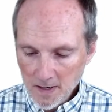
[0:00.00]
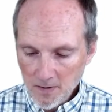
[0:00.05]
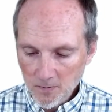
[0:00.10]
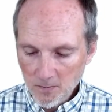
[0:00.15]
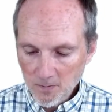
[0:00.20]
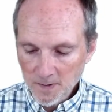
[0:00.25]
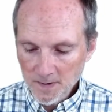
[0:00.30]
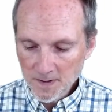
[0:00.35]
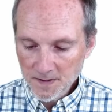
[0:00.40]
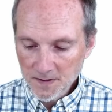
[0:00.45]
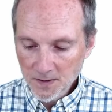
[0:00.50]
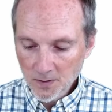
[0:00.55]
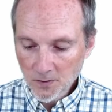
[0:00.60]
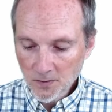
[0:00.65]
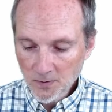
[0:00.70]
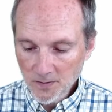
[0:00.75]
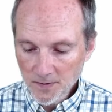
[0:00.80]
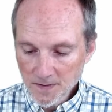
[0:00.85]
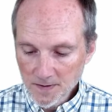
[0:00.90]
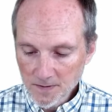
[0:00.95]
when this
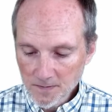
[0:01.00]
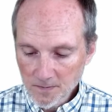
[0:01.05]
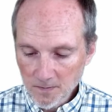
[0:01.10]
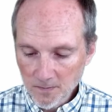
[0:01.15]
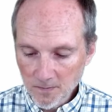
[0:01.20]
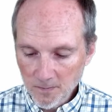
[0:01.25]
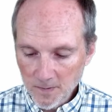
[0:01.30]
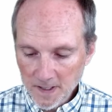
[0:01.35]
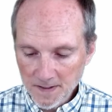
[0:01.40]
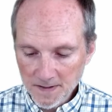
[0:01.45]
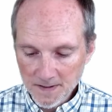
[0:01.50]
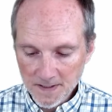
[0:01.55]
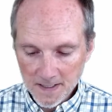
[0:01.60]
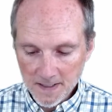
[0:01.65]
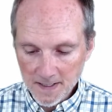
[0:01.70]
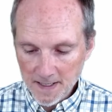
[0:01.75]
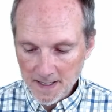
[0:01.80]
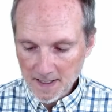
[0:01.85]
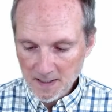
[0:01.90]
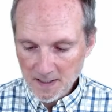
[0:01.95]
holds, we can say
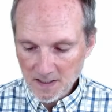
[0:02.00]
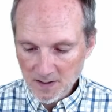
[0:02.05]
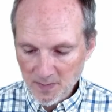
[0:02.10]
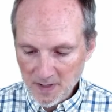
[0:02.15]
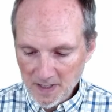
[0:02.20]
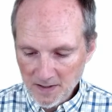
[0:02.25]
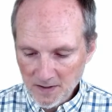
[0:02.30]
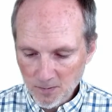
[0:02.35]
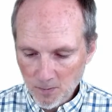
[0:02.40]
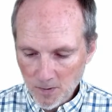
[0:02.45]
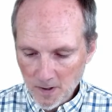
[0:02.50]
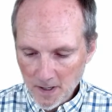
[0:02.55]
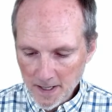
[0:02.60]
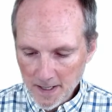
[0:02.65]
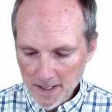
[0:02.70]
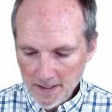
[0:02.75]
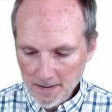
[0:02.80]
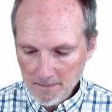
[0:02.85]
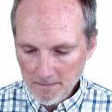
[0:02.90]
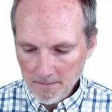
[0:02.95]
that x beats y.